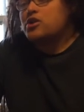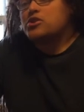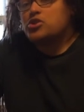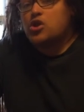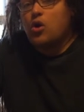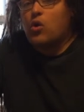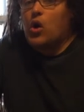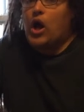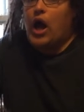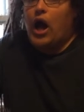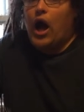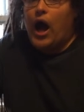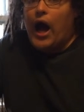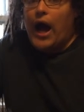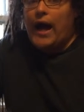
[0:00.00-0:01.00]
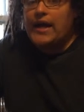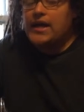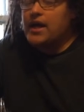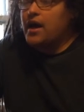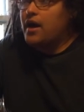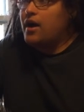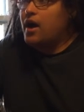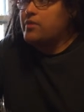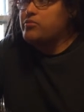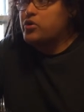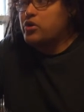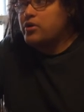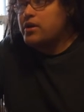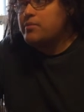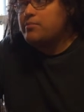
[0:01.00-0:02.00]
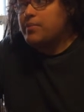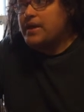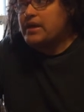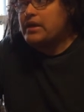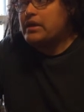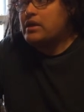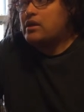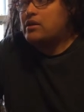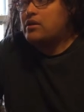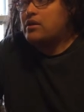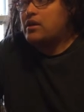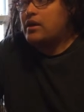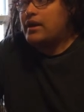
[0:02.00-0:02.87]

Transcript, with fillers: So, I'm good at being